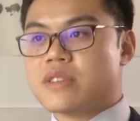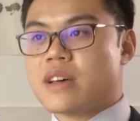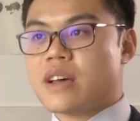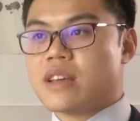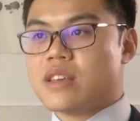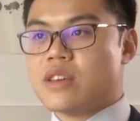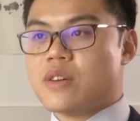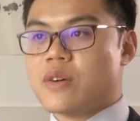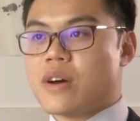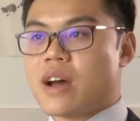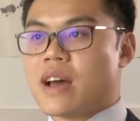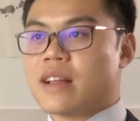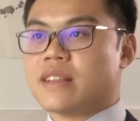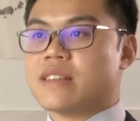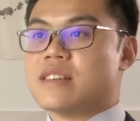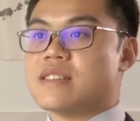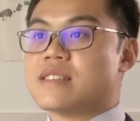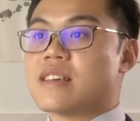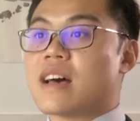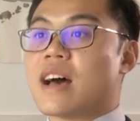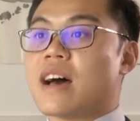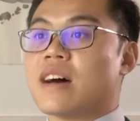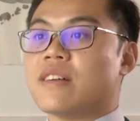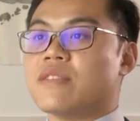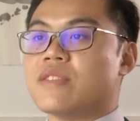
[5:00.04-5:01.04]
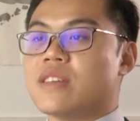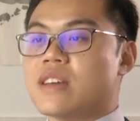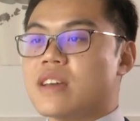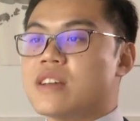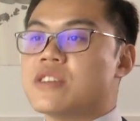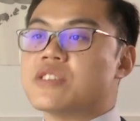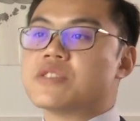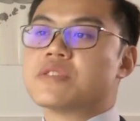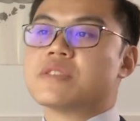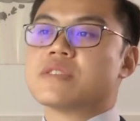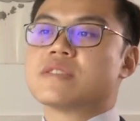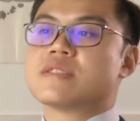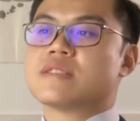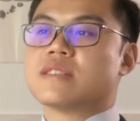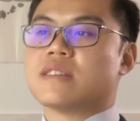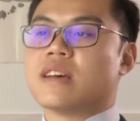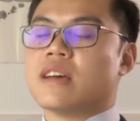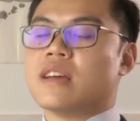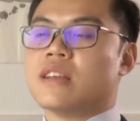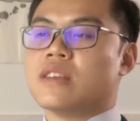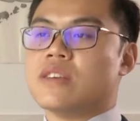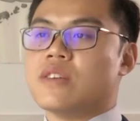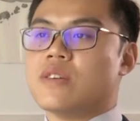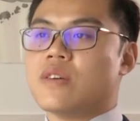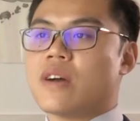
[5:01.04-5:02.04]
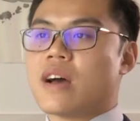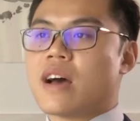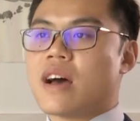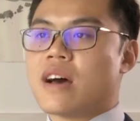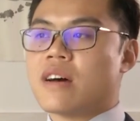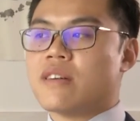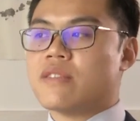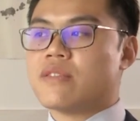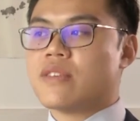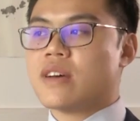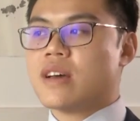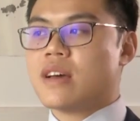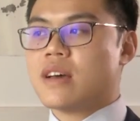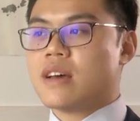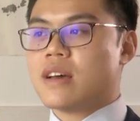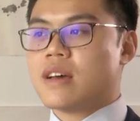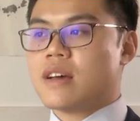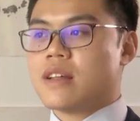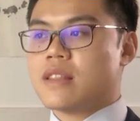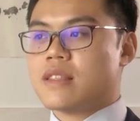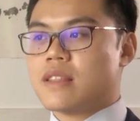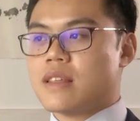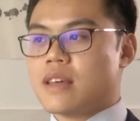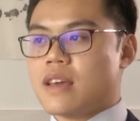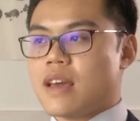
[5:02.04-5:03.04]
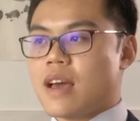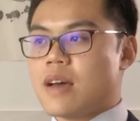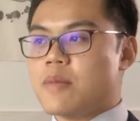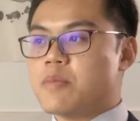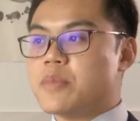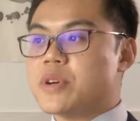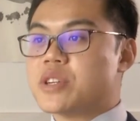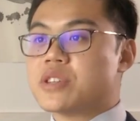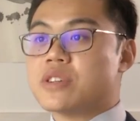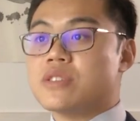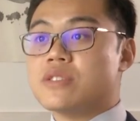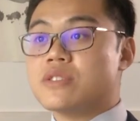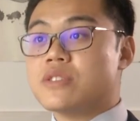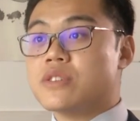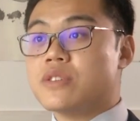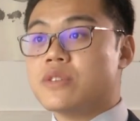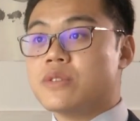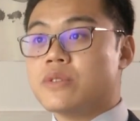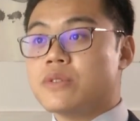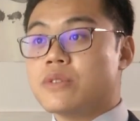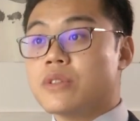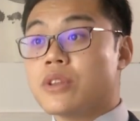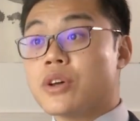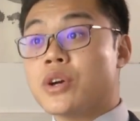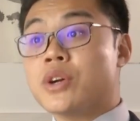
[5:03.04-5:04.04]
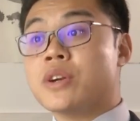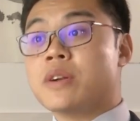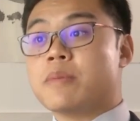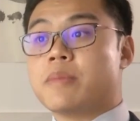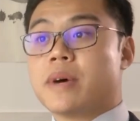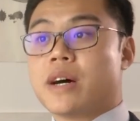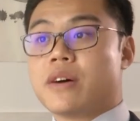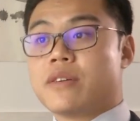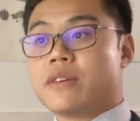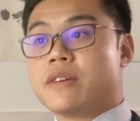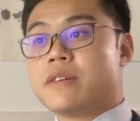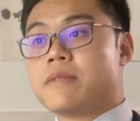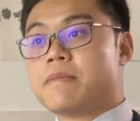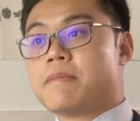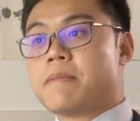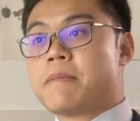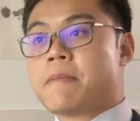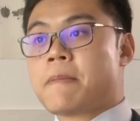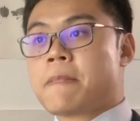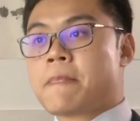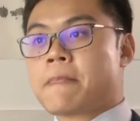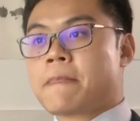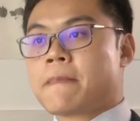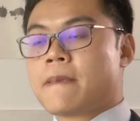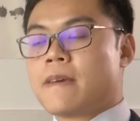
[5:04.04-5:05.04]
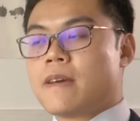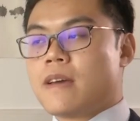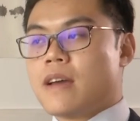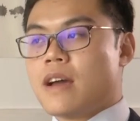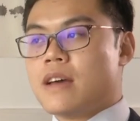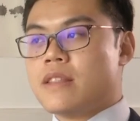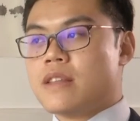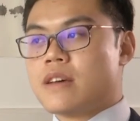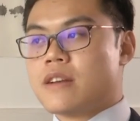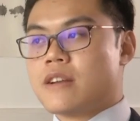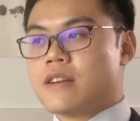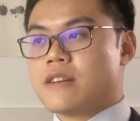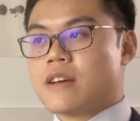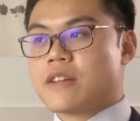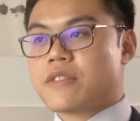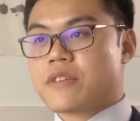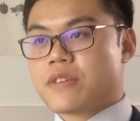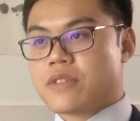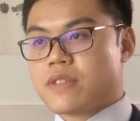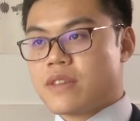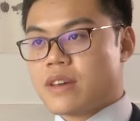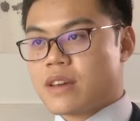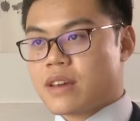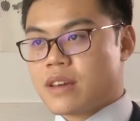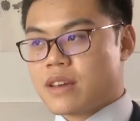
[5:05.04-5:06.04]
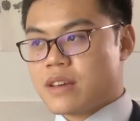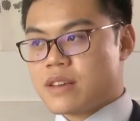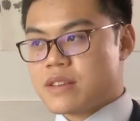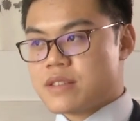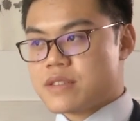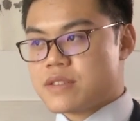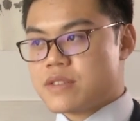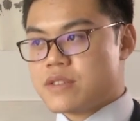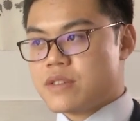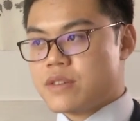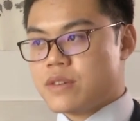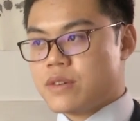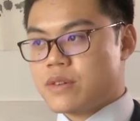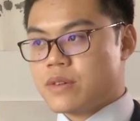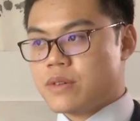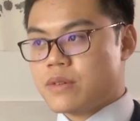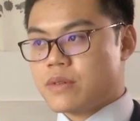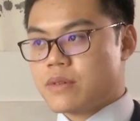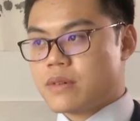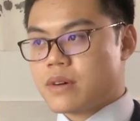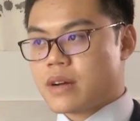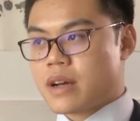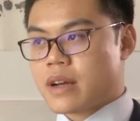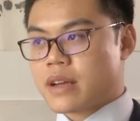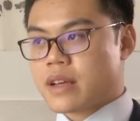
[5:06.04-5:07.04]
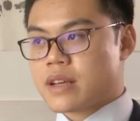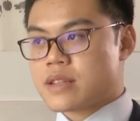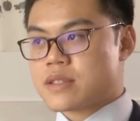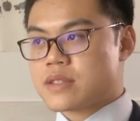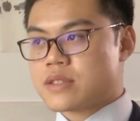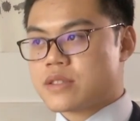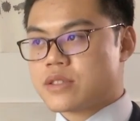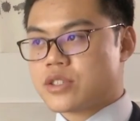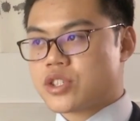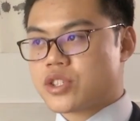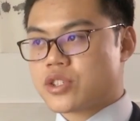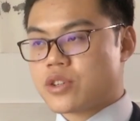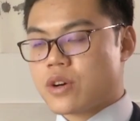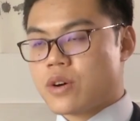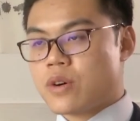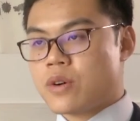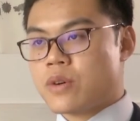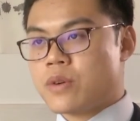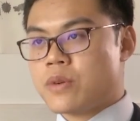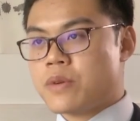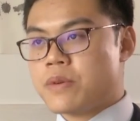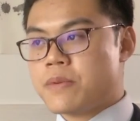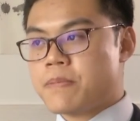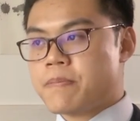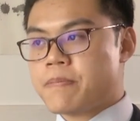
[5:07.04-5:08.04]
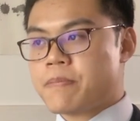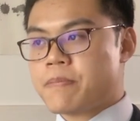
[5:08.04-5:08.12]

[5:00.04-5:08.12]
that you at least have the interest and you have the ambition to learn about it. And then another thing is to, I guess, show